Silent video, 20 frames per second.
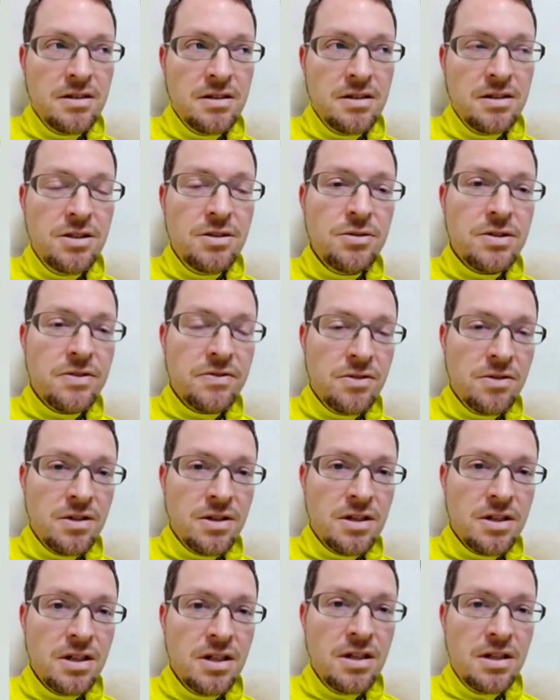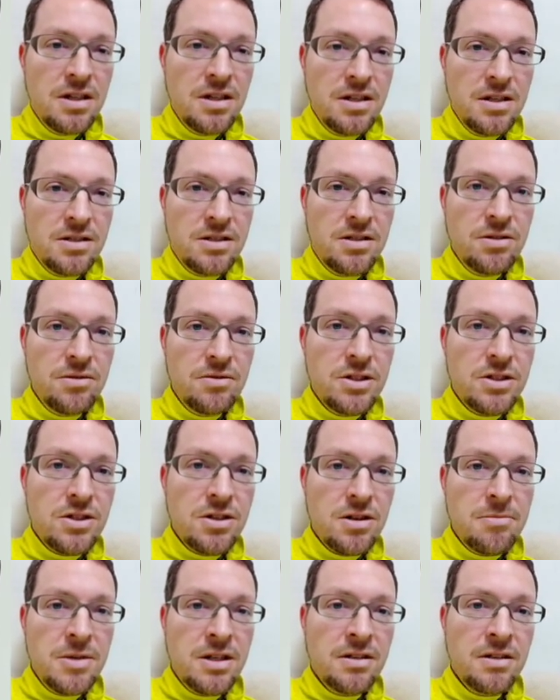used for is to
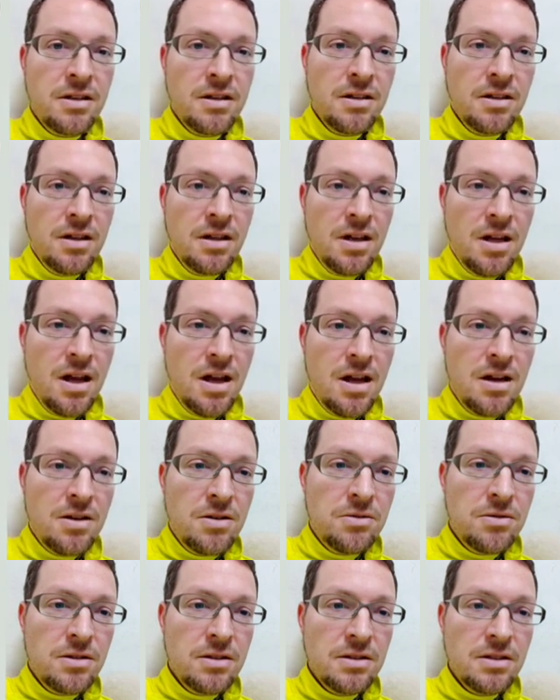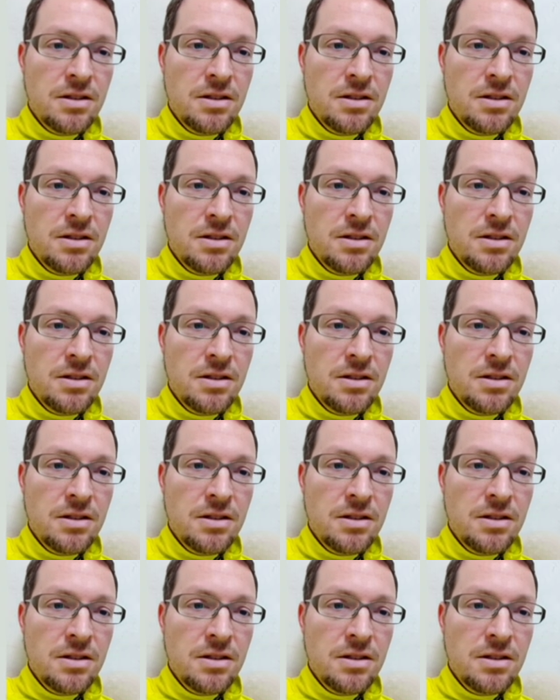determine how